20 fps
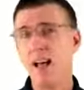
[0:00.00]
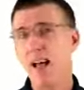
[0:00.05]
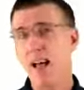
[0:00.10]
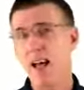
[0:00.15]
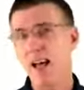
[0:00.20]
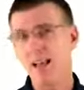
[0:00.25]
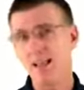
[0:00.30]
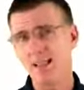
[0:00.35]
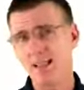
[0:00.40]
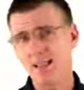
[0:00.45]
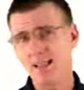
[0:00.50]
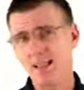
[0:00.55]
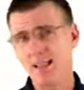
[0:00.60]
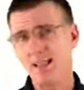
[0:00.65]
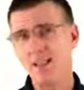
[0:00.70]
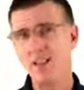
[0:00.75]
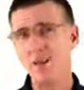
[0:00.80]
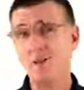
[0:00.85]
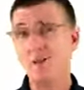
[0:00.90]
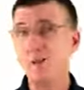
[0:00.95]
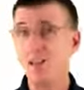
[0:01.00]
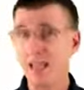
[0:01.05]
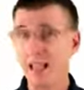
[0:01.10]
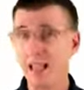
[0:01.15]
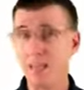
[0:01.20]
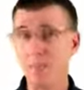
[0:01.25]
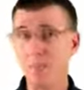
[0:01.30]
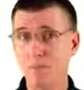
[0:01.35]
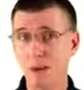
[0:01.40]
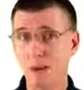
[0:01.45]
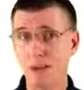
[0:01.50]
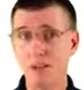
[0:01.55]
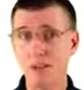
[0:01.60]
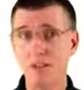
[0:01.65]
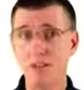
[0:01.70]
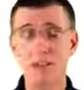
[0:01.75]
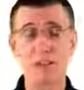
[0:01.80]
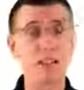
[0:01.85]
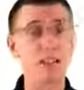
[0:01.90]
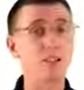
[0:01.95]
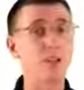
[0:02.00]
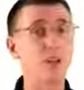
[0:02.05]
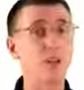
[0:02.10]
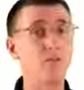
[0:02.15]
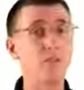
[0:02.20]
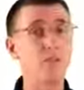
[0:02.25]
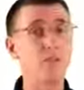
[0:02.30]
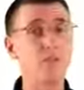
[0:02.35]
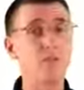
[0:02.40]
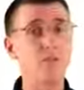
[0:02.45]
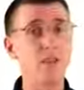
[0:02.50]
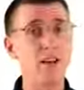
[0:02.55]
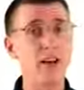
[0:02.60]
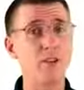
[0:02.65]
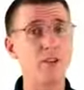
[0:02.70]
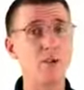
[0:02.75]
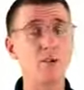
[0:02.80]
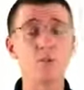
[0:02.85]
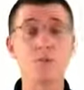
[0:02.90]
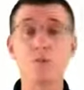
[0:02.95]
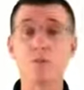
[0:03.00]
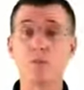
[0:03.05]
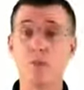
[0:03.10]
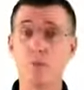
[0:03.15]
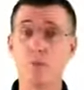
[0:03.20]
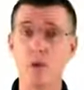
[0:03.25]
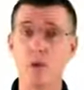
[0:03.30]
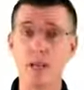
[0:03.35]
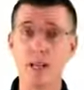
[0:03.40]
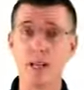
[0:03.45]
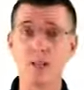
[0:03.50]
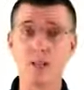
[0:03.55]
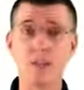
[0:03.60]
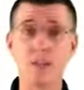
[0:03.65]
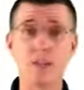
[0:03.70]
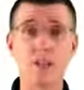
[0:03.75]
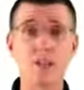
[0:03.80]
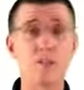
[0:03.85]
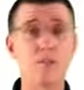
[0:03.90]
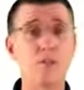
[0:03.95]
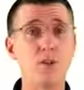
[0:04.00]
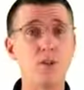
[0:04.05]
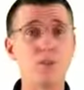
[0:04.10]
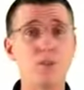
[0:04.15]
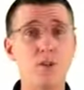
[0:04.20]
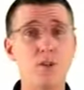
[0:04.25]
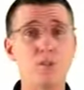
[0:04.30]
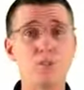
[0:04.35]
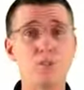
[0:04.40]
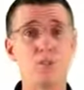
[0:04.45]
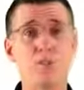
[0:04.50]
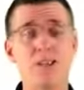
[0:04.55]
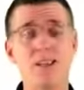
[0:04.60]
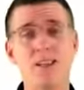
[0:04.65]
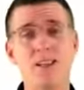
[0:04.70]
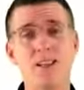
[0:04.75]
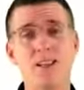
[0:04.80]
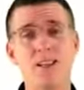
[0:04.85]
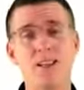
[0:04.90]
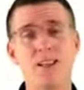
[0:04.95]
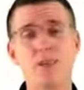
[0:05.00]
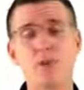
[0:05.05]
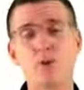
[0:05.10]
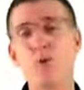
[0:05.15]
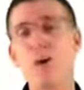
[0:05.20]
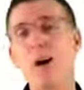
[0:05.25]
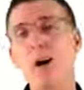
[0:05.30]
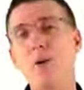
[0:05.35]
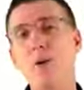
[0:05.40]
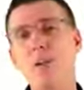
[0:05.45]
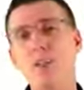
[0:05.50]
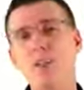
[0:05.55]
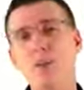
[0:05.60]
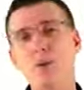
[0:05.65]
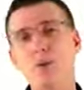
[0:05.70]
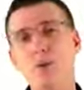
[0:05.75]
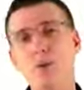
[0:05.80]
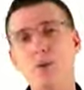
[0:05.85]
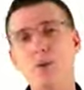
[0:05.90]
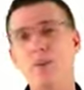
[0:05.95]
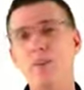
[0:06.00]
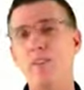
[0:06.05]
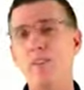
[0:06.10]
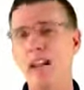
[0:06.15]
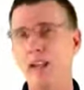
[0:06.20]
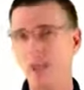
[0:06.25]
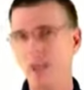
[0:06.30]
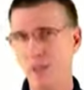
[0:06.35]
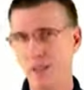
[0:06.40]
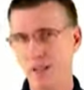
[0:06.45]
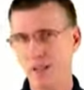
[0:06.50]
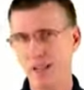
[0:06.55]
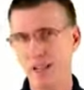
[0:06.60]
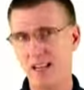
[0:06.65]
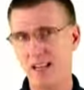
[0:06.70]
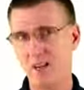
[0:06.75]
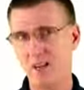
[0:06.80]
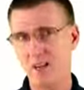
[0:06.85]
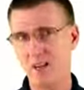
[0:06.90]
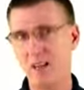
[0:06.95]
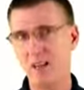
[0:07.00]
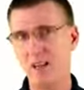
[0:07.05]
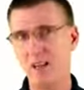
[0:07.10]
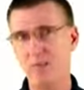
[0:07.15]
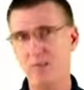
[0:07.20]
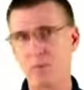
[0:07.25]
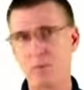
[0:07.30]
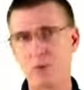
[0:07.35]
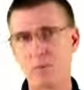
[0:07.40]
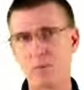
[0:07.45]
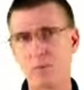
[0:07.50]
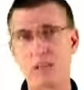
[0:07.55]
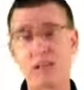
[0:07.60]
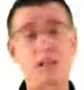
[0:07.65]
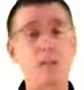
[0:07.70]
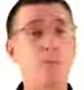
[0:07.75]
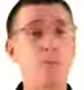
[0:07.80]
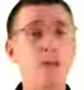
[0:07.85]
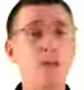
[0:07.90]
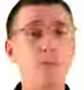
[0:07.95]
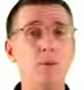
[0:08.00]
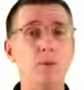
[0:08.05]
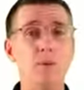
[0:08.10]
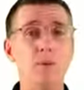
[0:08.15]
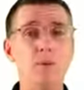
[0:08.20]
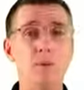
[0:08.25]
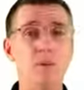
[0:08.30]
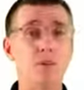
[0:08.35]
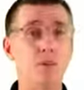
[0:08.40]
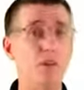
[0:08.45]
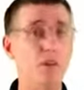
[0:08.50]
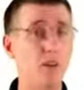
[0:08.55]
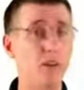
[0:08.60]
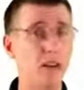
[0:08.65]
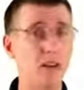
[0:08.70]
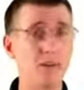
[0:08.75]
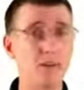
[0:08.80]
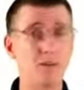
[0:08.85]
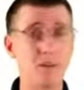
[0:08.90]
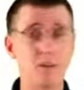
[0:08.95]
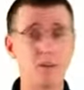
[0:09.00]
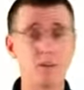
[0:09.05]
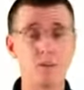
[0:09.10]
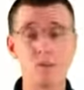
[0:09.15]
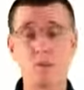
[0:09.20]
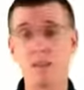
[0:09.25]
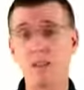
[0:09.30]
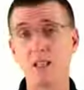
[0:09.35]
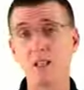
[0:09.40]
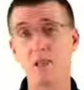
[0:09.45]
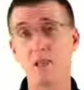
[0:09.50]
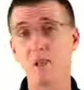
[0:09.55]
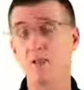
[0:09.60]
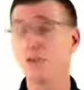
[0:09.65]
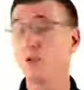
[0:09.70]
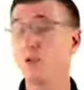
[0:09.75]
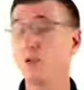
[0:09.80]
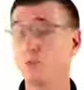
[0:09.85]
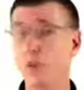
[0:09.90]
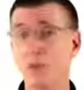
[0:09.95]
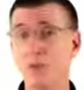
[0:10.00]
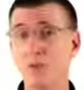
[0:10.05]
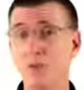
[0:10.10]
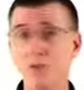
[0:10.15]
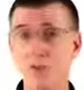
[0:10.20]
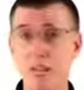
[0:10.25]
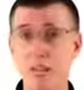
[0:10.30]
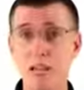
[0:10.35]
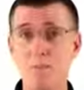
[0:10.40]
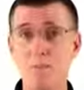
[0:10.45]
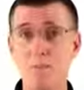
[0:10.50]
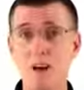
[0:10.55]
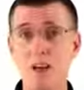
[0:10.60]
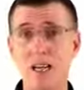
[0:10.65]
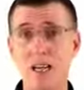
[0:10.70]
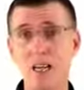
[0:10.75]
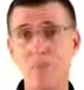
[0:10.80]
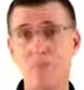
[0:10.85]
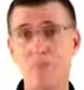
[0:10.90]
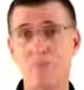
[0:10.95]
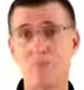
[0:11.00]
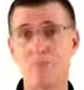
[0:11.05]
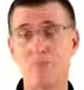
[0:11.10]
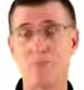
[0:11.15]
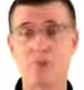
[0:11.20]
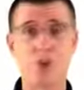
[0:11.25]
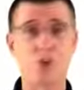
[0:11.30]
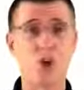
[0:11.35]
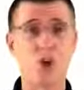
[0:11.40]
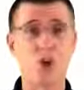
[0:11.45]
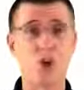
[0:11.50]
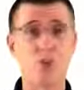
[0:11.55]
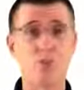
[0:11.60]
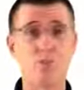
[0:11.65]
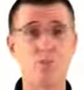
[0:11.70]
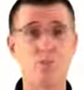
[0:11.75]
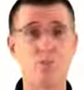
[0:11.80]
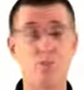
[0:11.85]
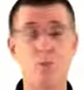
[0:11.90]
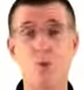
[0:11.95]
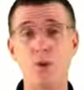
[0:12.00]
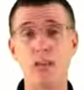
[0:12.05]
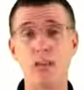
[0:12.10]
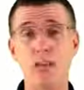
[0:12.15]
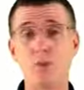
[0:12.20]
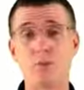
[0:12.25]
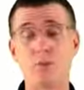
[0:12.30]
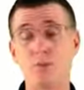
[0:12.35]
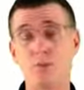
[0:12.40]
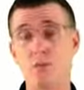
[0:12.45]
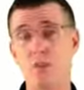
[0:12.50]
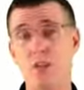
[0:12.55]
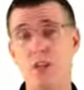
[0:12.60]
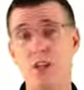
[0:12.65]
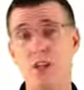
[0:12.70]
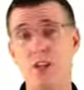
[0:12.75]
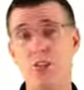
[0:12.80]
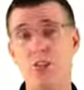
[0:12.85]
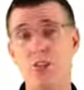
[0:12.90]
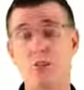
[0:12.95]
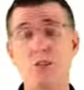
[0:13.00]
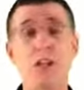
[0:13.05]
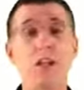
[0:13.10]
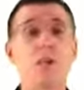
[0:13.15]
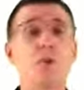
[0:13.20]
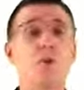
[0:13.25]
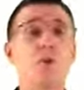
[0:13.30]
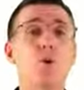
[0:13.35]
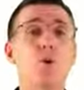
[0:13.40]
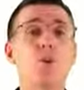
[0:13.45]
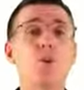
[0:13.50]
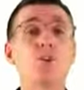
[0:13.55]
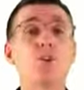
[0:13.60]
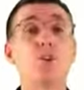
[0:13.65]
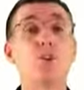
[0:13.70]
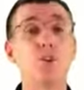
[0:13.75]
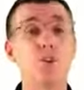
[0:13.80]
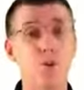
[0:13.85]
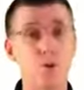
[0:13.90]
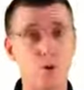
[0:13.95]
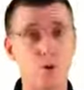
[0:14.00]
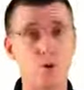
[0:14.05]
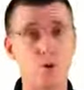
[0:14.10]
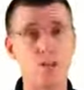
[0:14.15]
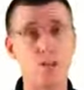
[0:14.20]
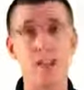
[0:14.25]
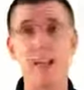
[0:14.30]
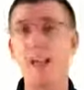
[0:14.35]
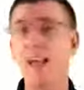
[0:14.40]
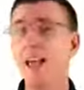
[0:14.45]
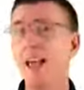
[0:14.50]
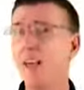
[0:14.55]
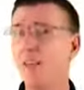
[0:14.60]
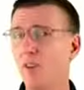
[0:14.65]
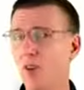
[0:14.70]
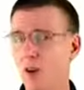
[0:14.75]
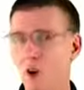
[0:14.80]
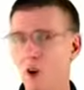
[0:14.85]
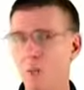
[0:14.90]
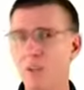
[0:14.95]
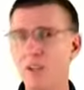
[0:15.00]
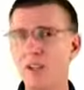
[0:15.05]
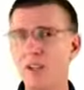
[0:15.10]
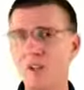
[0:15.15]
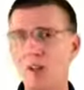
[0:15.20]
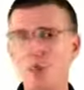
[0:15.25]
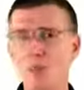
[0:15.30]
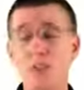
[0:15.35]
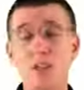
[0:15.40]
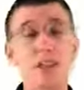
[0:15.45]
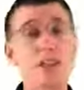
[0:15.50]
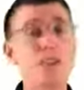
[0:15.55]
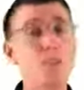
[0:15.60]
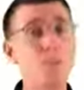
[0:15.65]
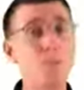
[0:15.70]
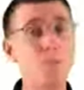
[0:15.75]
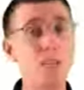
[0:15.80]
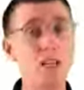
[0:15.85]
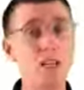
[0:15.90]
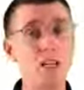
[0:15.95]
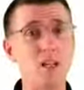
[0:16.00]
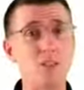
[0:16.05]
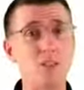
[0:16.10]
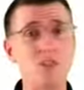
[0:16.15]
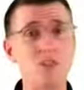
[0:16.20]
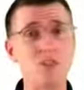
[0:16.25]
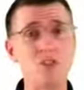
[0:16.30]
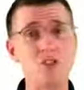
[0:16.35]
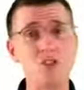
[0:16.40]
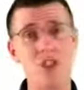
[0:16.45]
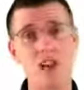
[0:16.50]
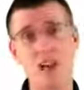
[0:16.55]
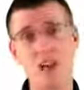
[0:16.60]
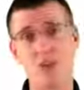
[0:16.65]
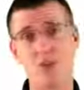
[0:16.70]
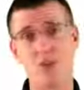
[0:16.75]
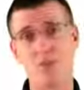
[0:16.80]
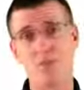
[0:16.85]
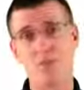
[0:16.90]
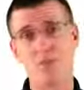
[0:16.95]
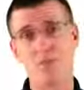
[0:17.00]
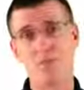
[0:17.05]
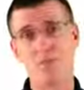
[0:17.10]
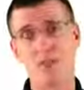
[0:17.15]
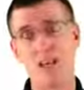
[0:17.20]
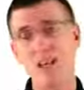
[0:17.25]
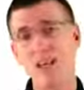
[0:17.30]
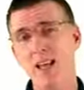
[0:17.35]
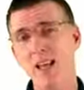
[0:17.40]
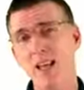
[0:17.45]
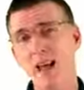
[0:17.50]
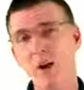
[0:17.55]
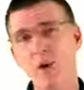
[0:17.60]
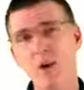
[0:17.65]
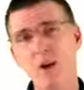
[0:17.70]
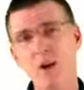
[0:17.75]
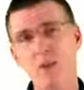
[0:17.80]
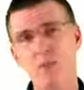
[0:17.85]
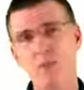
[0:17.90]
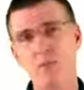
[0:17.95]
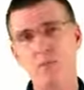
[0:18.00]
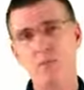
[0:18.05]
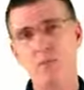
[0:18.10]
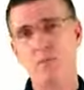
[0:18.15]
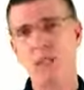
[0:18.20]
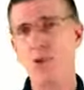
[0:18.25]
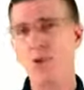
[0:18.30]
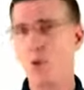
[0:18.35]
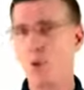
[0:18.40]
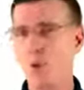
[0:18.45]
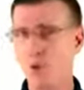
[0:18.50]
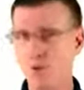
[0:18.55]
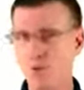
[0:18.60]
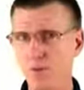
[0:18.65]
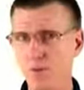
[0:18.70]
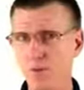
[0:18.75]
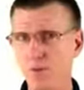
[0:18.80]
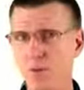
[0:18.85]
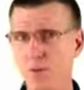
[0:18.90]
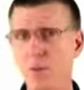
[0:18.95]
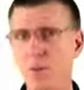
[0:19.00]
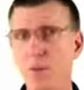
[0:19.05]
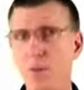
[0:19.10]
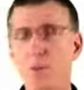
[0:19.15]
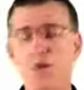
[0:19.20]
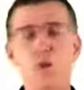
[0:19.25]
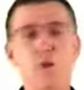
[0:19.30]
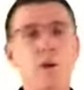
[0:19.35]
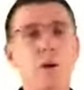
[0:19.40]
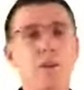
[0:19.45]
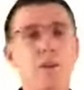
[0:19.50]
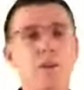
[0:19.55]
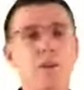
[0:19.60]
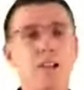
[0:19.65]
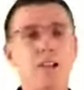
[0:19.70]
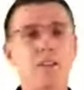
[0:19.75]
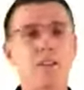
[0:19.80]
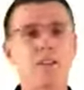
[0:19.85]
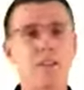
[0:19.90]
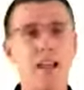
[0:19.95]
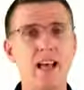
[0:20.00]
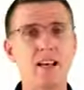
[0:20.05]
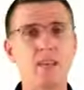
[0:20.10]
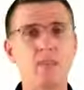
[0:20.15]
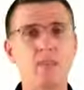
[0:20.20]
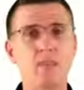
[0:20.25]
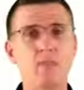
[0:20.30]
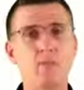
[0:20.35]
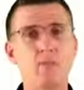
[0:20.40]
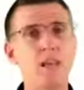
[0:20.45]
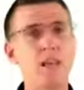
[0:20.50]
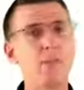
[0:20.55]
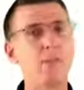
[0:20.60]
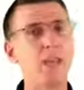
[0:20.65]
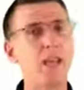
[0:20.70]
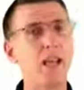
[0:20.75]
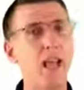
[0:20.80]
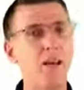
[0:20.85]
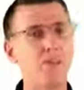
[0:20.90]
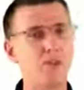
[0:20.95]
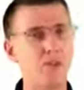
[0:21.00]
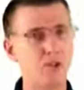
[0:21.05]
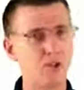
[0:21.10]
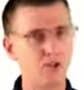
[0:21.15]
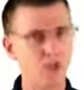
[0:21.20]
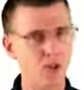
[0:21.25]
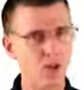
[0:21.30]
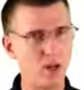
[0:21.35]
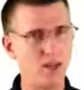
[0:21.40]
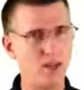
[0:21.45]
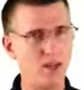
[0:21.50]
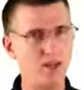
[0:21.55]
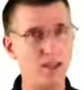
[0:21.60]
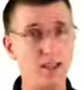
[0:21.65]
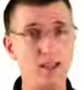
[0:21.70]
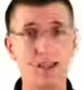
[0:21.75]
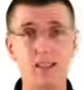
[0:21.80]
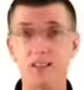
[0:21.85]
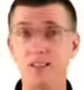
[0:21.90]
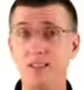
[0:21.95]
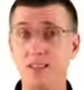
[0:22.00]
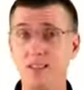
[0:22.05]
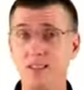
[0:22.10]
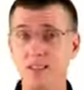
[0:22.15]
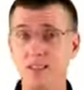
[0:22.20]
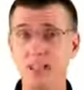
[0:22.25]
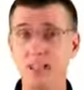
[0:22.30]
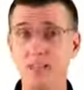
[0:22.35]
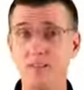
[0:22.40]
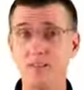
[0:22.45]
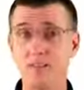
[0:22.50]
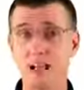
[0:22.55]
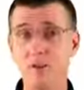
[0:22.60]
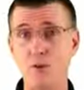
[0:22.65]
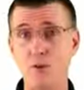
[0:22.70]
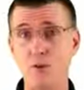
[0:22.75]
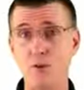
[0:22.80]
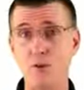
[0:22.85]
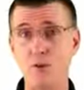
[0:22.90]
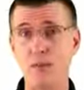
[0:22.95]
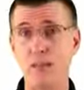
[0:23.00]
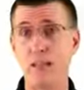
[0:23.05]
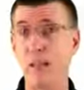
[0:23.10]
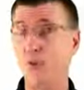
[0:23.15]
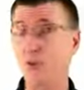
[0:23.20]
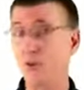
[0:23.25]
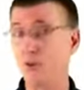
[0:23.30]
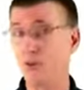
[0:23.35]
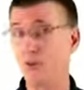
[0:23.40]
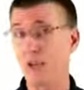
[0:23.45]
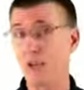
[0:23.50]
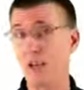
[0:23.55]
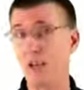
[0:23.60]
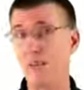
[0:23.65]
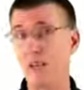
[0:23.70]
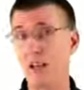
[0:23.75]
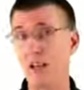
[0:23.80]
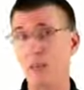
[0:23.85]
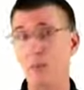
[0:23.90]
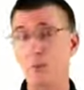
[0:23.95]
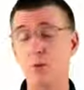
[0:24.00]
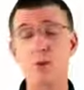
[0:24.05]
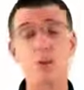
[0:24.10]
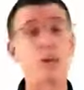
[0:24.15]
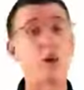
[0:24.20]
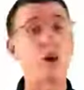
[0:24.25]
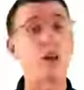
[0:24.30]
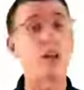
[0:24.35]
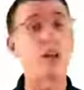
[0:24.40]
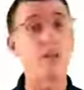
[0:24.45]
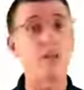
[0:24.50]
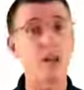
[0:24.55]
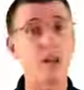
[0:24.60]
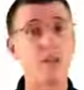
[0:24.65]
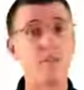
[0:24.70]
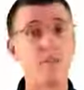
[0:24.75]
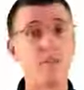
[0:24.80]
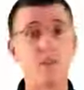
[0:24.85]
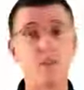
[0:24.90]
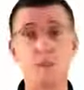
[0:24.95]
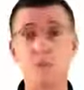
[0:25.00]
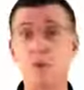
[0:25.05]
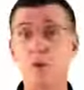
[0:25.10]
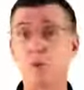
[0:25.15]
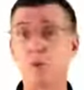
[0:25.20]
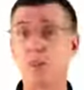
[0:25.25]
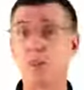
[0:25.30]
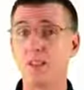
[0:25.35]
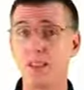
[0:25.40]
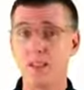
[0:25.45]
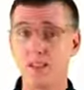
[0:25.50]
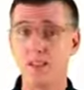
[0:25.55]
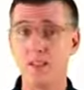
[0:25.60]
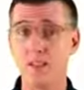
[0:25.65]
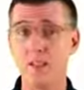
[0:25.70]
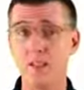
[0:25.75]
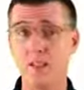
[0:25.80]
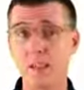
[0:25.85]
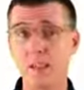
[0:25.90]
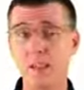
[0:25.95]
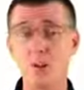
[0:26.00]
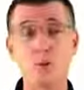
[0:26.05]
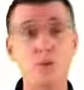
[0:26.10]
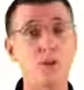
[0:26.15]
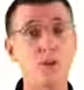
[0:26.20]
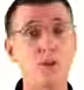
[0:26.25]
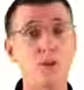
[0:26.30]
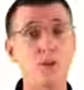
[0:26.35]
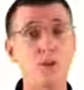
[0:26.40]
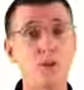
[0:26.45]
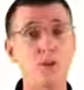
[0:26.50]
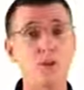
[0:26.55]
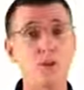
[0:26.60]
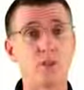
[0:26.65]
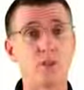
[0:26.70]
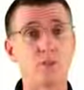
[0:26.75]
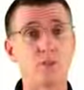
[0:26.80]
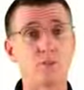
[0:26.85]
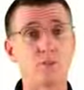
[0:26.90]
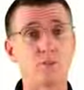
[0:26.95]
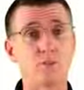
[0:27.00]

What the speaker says: I can then use that money to get something of value from someone else in the future. Throughout history, value has taken many forms, and people have used a lot of different materials to represent money. Salt, wheat, shells, and of course gold have all been used as a medium of exchange. However, in order for something to represent value, people have to trust that it is indeed valuable and will stay valuable long enough for them to redeem that value in the future.